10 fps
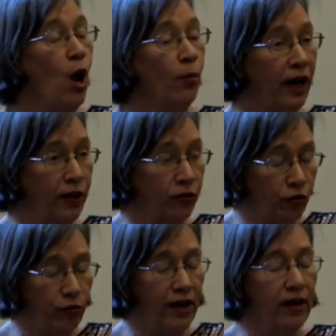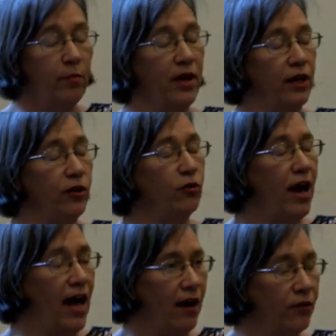But I do recommend you
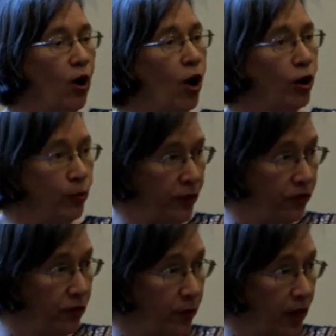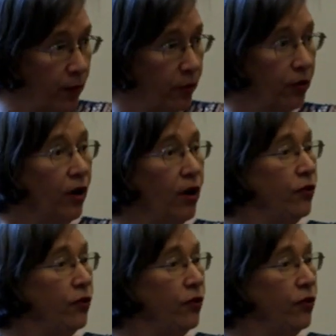have it on a piece of paper